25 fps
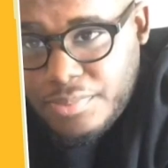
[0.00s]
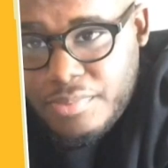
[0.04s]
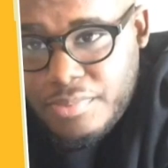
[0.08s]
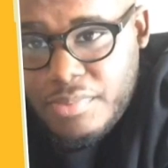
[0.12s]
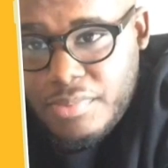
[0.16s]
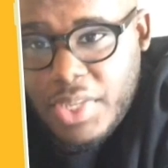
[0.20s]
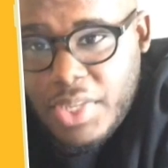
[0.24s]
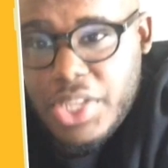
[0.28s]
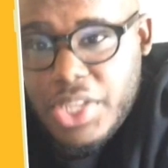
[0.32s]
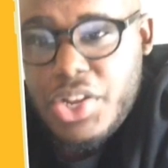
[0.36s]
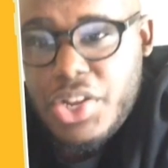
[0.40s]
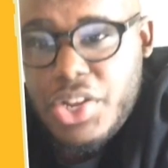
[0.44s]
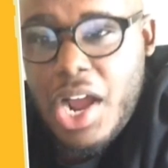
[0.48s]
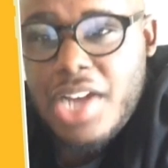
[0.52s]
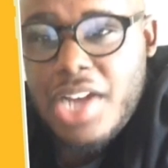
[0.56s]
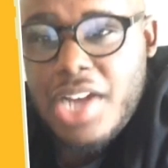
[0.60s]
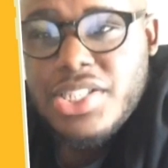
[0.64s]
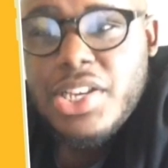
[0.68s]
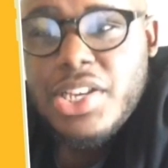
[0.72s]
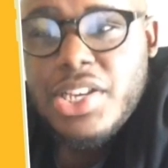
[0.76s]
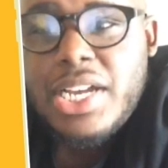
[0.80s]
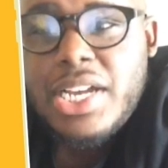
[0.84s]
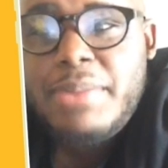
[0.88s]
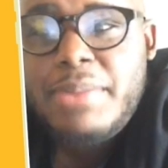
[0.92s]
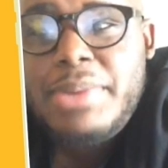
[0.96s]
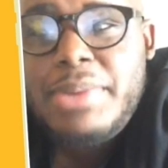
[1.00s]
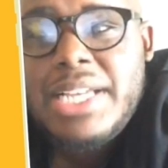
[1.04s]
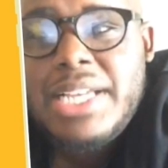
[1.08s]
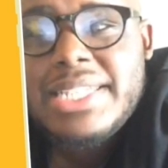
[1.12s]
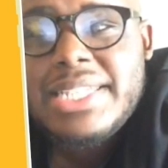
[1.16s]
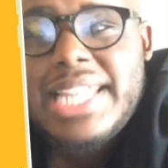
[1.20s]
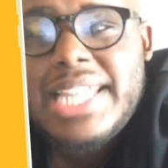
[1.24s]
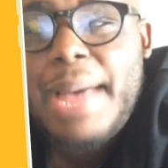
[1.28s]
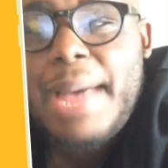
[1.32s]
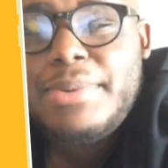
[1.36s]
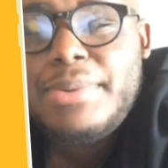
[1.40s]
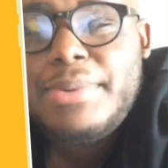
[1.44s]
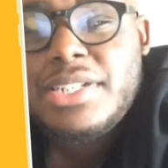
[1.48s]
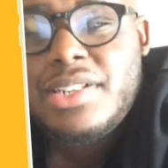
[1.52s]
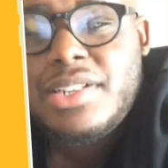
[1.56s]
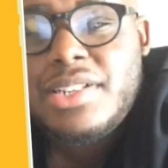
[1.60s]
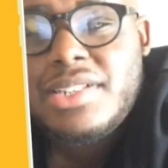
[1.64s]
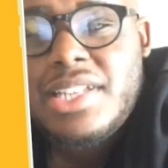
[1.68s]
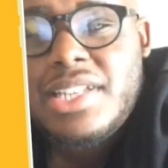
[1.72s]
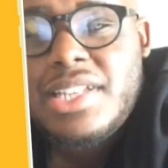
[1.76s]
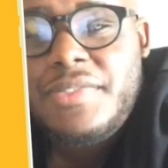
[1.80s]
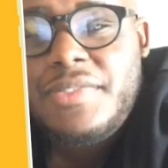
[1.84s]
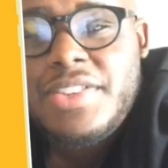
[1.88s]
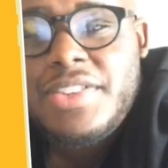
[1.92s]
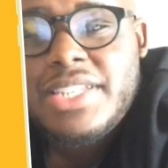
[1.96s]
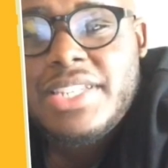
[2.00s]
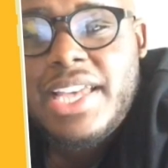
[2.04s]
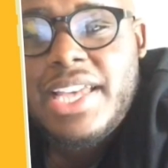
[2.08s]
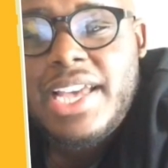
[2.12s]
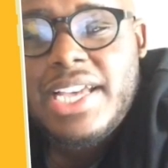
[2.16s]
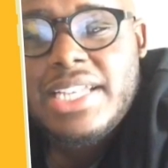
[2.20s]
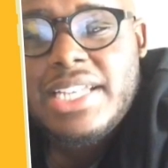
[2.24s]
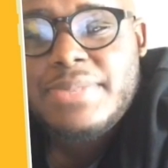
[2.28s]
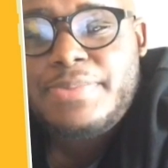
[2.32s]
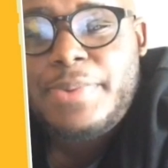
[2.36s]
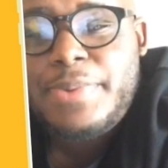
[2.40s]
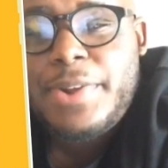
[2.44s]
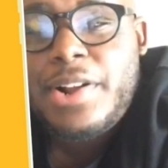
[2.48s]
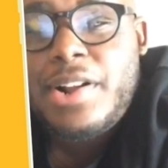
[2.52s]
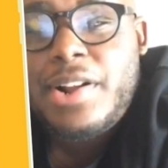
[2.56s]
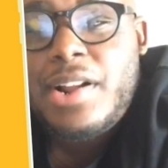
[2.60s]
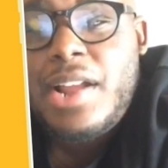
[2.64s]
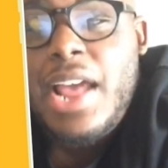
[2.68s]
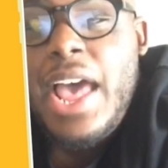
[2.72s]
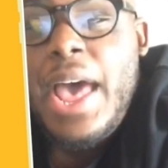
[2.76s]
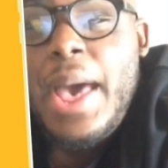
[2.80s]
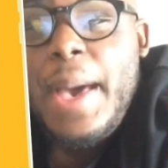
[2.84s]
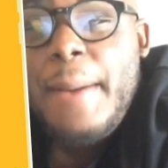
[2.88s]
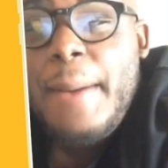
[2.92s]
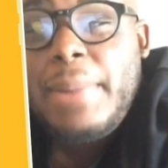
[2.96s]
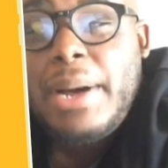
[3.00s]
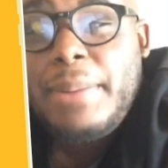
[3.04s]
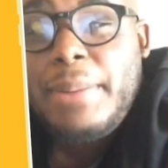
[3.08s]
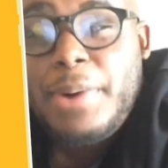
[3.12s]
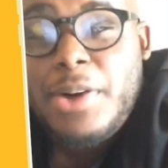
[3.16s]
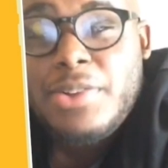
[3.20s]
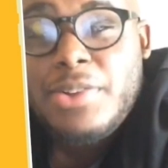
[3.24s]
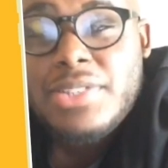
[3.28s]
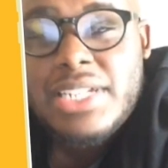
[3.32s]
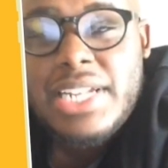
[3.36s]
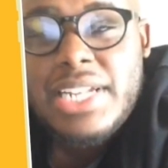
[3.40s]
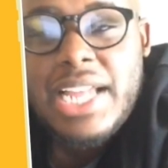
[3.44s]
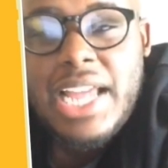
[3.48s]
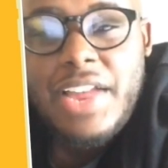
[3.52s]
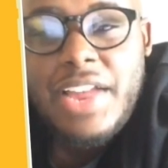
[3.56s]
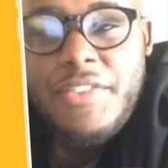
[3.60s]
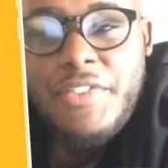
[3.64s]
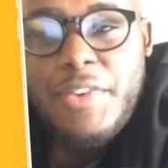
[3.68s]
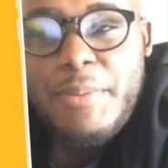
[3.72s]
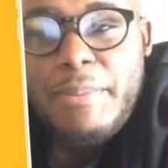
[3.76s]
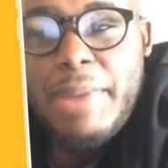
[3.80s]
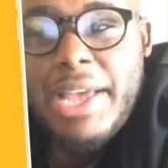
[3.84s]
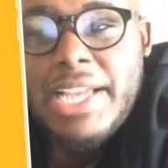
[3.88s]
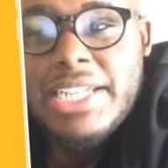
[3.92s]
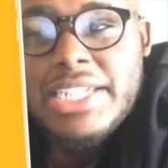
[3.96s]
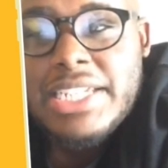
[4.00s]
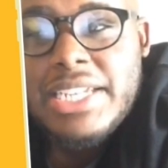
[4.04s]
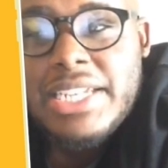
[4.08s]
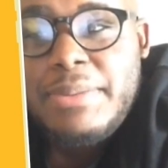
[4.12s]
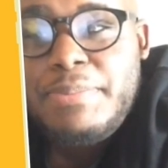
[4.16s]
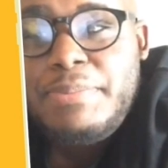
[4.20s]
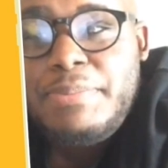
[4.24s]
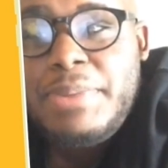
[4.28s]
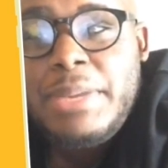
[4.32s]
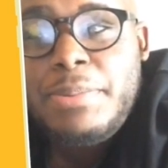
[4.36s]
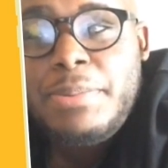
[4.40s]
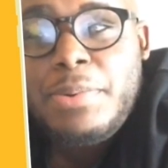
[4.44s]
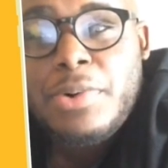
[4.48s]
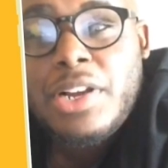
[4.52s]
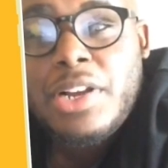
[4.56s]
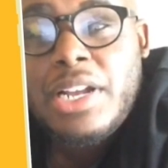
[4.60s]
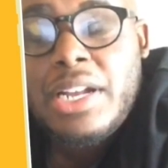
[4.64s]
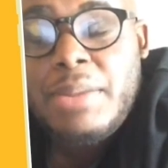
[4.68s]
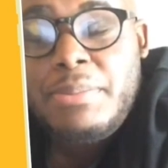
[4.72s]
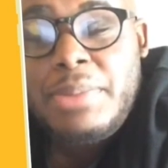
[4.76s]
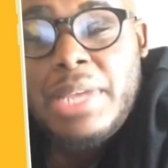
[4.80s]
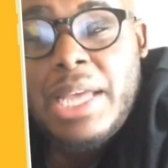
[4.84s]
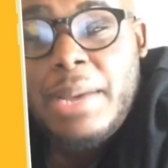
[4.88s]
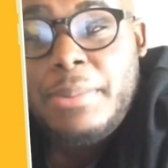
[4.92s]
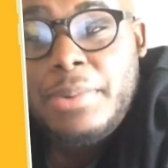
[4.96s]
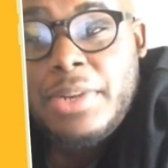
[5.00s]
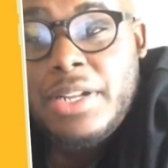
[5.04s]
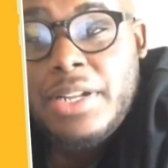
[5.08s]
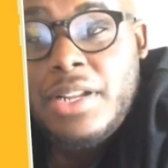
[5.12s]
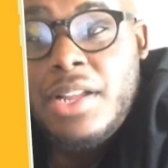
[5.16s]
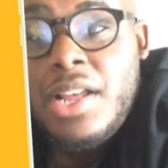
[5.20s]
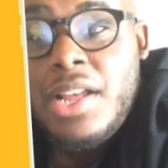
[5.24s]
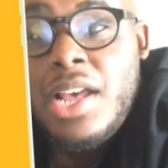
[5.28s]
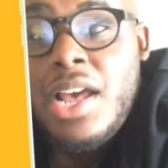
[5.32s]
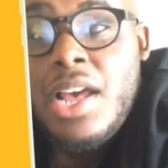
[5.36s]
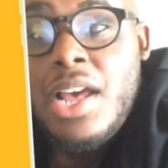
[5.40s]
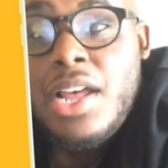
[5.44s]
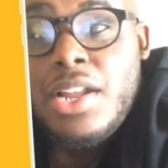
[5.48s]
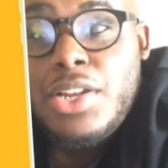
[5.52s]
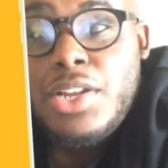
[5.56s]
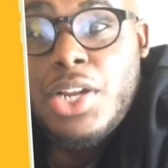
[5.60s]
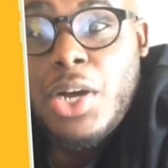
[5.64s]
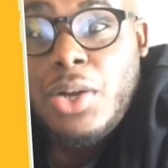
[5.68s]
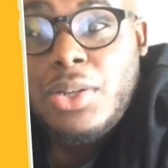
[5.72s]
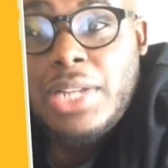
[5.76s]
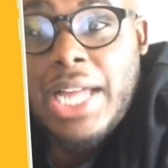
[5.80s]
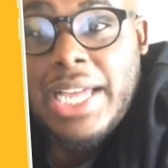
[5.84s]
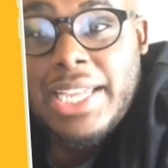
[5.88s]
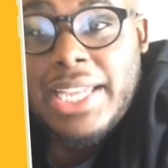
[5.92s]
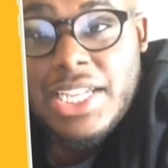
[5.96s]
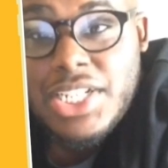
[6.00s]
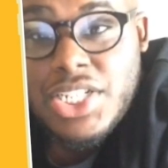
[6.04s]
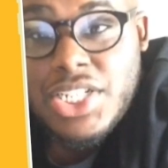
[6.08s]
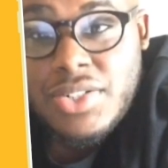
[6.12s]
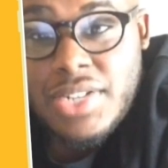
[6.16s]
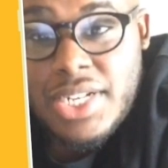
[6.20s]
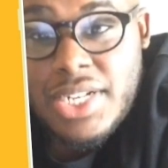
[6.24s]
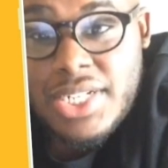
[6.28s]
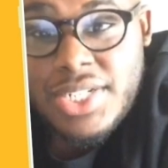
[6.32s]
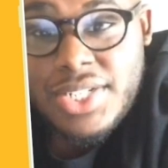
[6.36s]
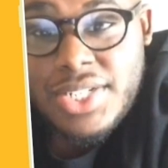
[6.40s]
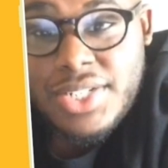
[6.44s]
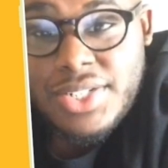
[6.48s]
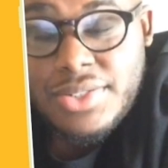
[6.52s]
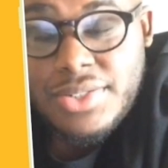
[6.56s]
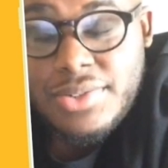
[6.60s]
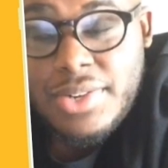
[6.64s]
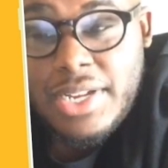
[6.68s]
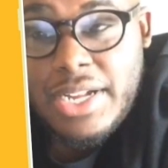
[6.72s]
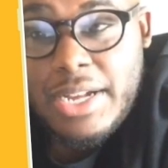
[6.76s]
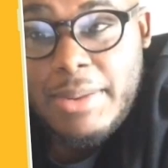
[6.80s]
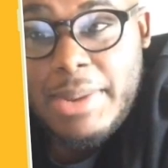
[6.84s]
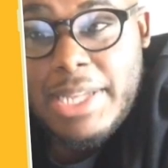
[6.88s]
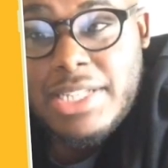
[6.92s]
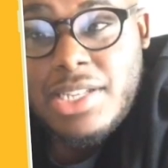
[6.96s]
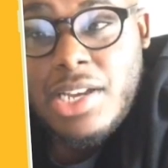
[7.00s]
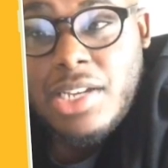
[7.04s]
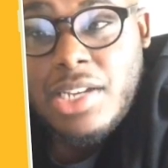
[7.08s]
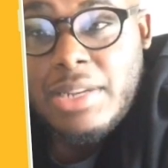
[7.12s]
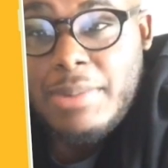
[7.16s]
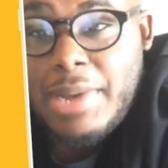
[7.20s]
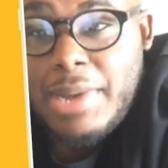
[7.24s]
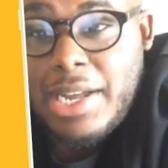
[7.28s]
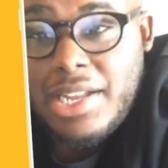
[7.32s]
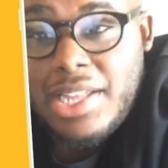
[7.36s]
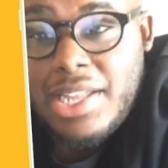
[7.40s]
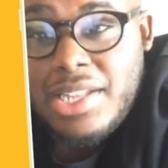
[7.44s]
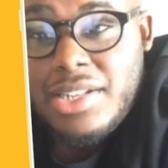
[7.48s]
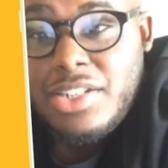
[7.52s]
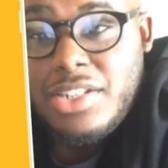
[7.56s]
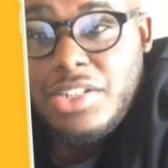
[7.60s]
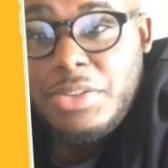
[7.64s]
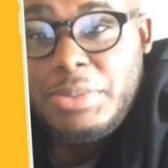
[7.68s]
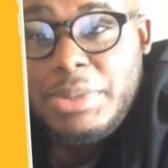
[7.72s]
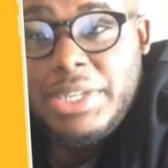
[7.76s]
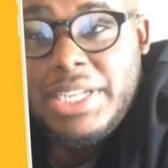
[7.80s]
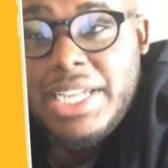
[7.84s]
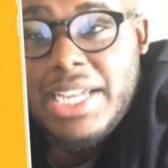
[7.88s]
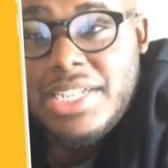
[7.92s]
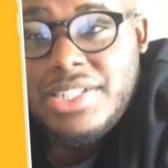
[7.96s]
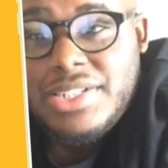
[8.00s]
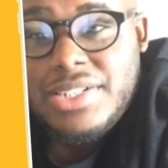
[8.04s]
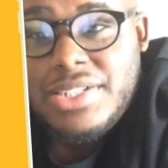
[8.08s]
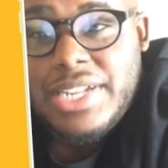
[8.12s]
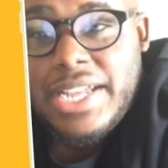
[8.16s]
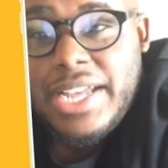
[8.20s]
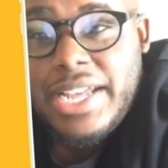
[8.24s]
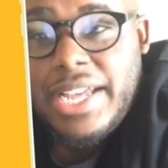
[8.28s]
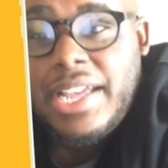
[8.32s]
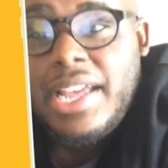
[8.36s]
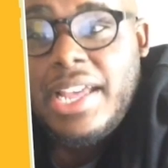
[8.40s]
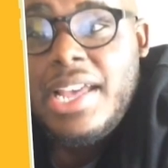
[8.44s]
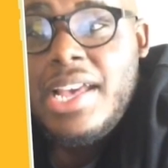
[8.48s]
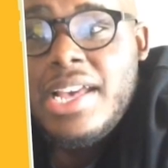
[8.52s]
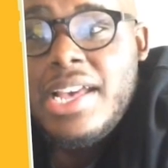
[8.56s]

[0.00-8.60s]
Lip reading: you're also going to be establishing yourself as an expert. By posting that information, people are going to be able to know, like, and trust you. I talked about that a little bit yesterday.